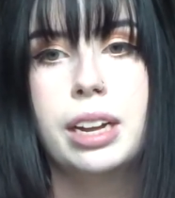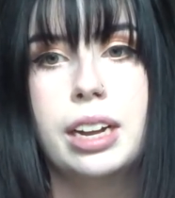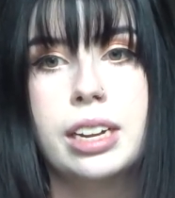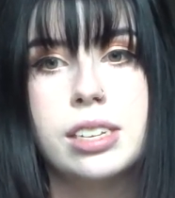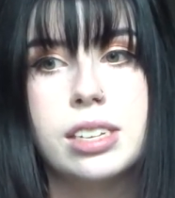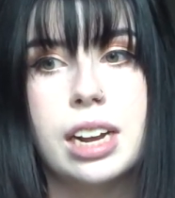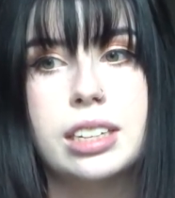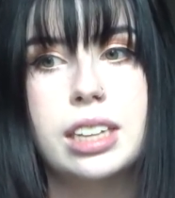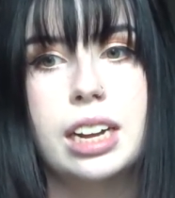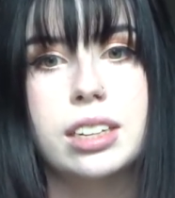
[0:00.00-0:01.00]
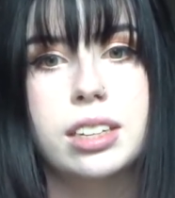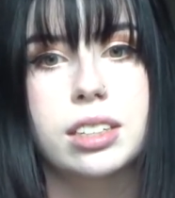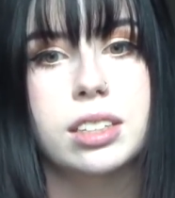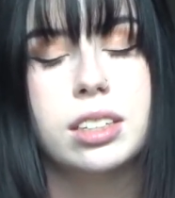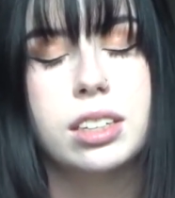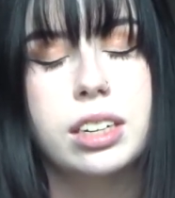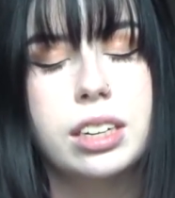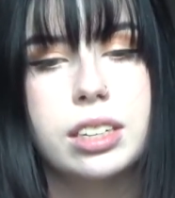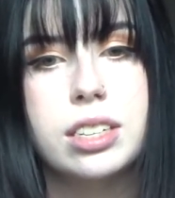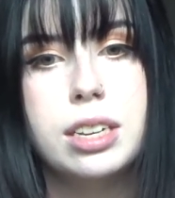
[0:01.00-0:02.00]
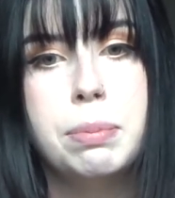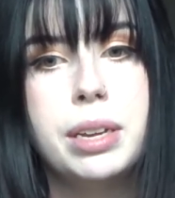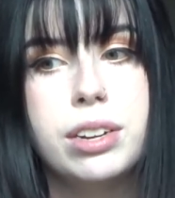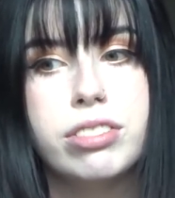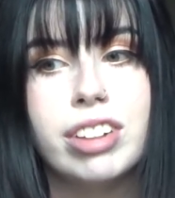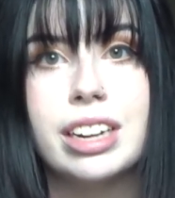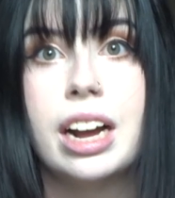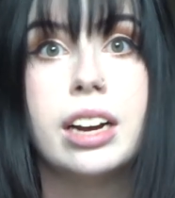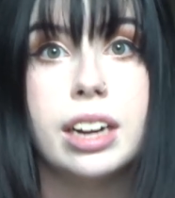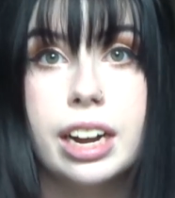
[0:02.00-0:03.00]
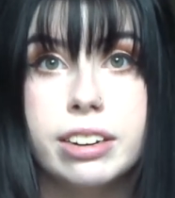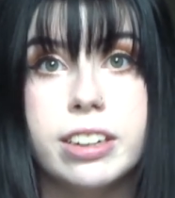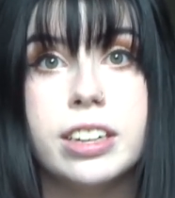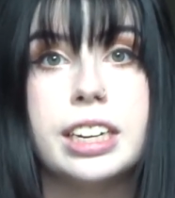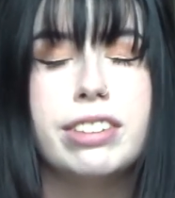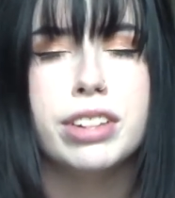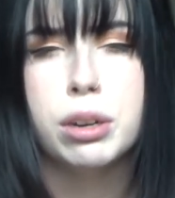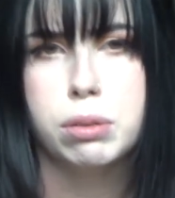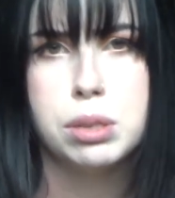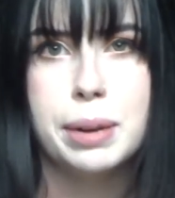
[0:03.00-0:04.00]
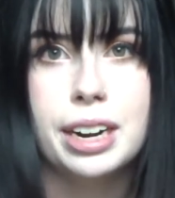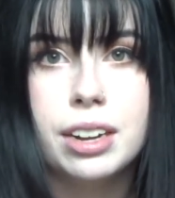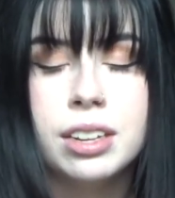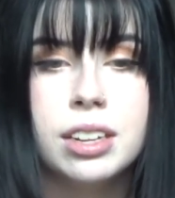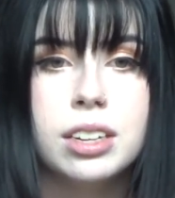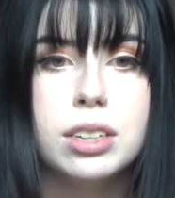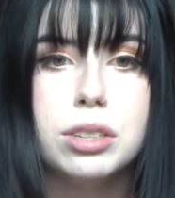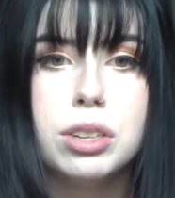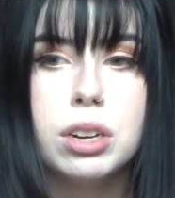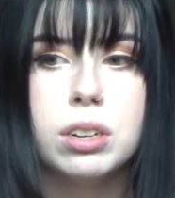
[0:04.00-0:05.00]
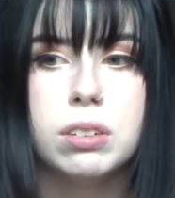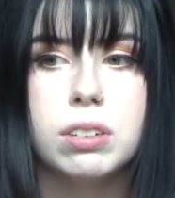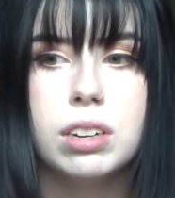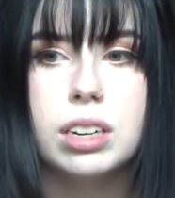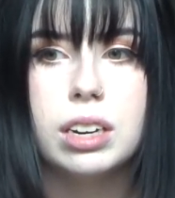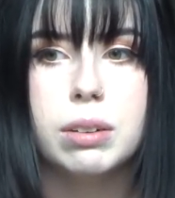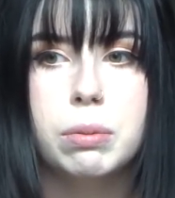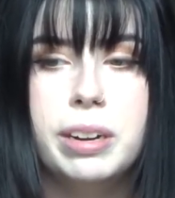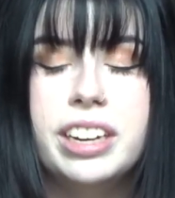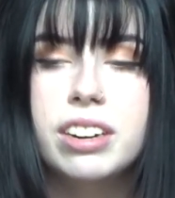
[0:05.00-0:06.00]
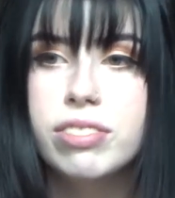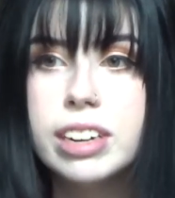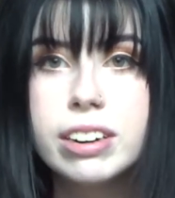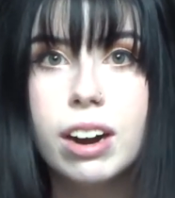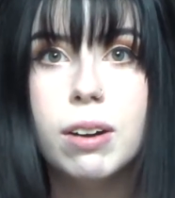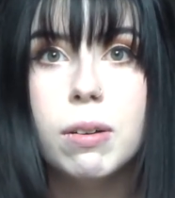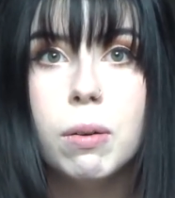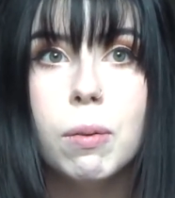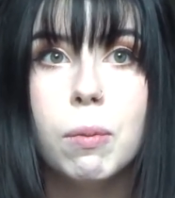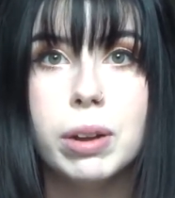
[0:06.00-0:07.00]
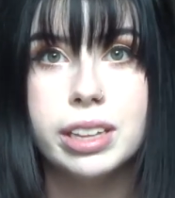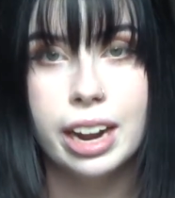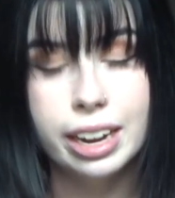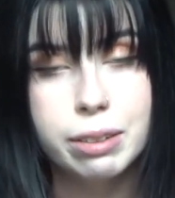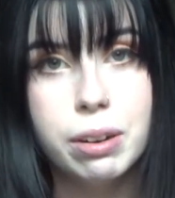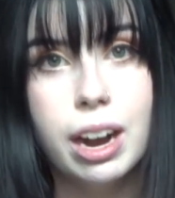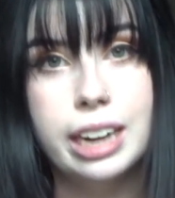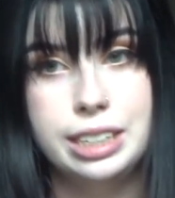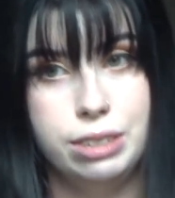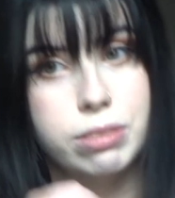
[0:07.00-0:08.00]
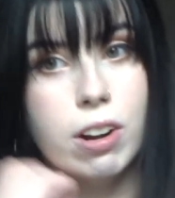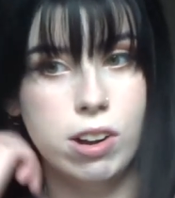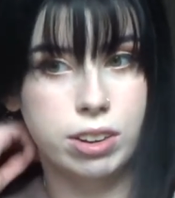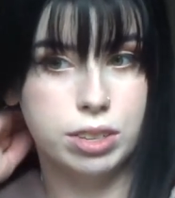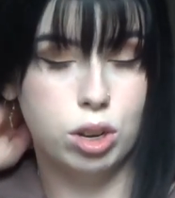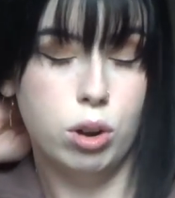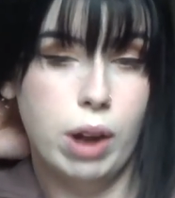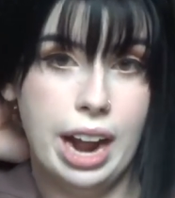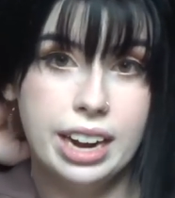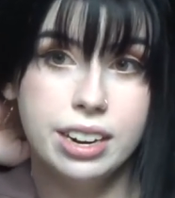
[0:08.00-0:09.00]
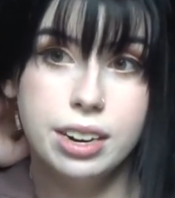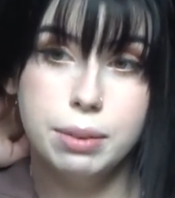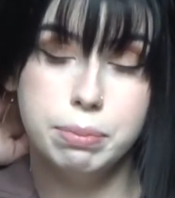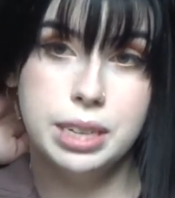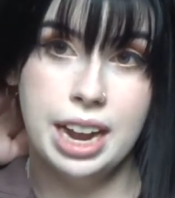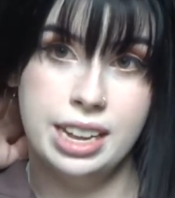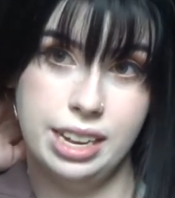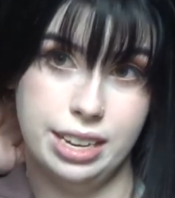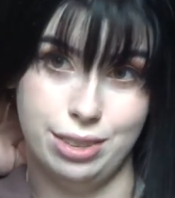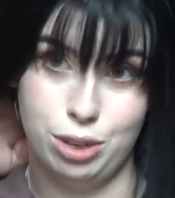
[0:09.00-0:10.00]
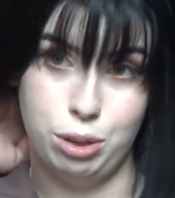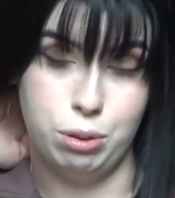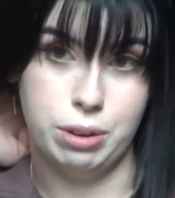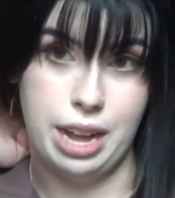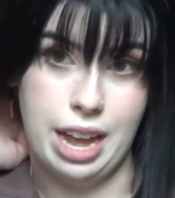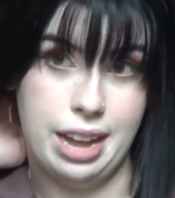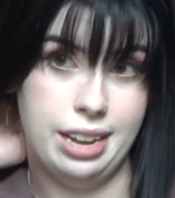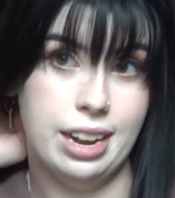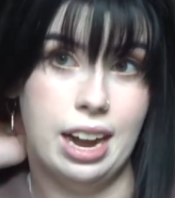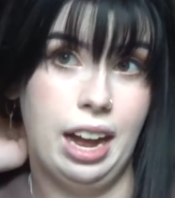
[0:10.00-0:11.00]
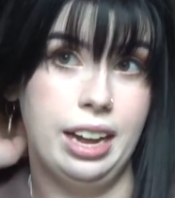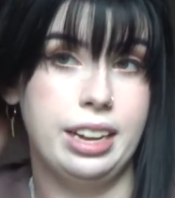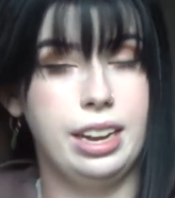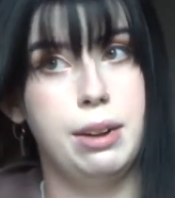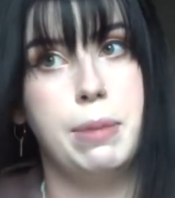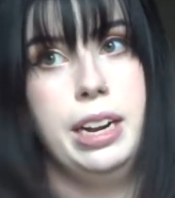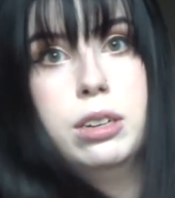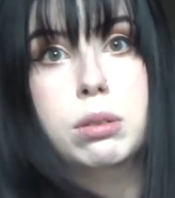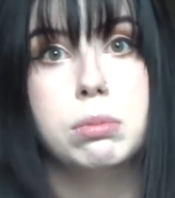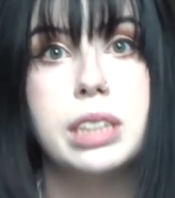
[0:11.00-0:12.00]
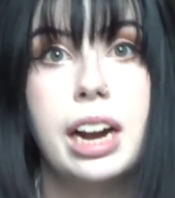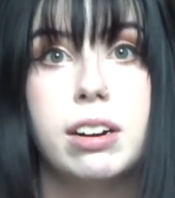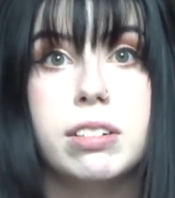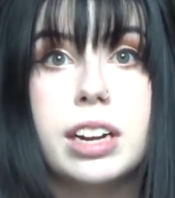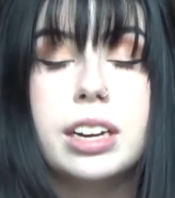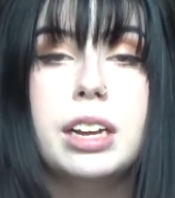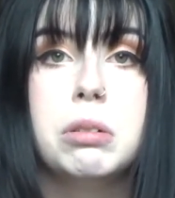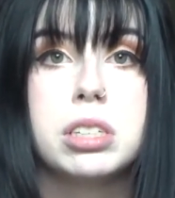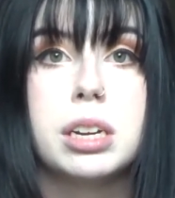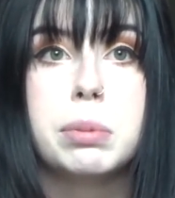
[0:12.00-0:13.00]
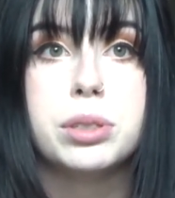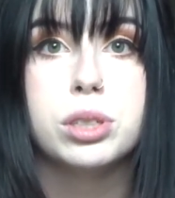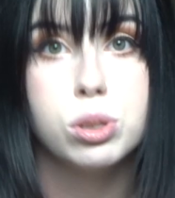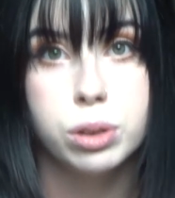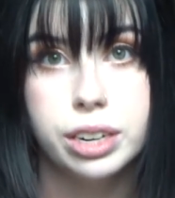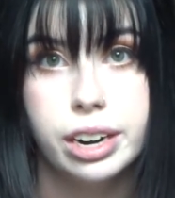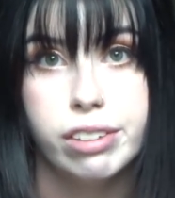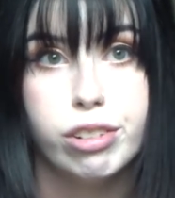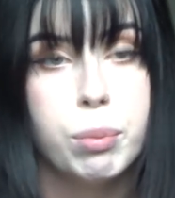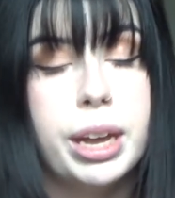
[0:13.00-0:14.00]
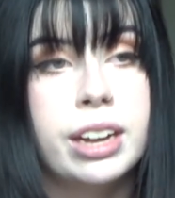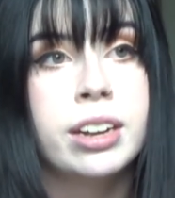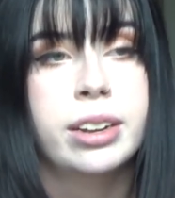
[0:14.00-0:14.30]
it said that the CPU fan had an error, even though it was spinning. So we couldn't figure out what the heck I did wrong. So I ended up taking it to a guy in my hometown and he was able to sort it out for me.